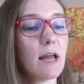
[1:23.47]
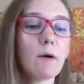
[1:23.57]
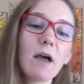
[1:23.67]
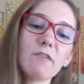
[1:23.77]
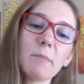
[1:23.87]
Now
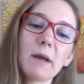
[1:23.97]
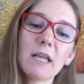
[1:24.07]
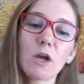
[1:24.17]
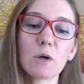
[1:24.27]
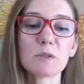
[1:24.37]

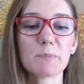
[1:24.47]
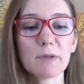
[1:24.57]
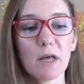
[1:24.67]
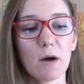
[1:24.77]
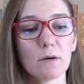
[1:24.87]
everybody goes
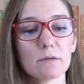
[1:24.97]
below."